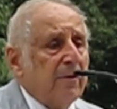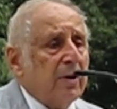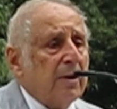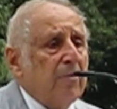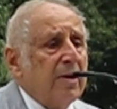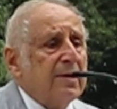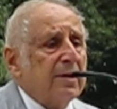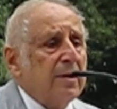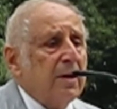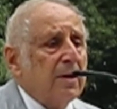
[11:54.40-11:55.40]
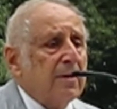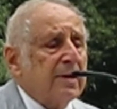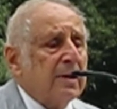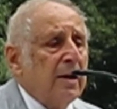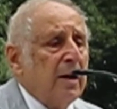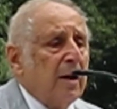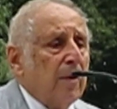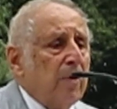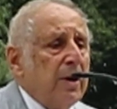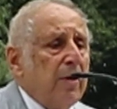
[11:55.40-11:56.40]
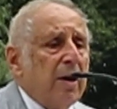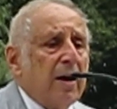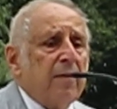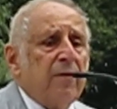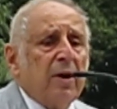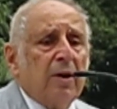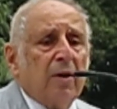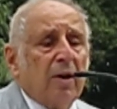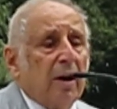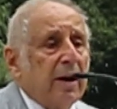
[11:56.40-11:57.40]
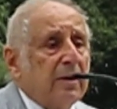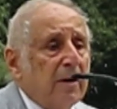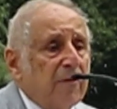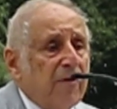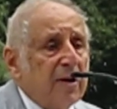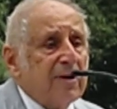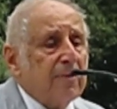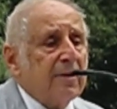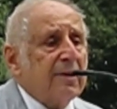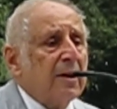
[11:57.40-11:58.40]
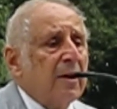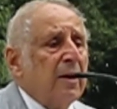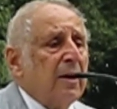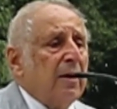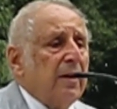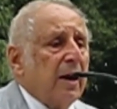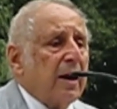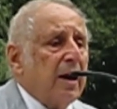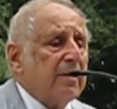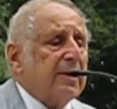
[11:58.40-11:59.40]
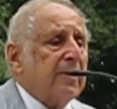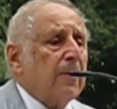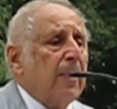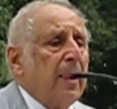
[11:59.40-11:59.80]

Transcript: very recent years, when you have our elected officials in the council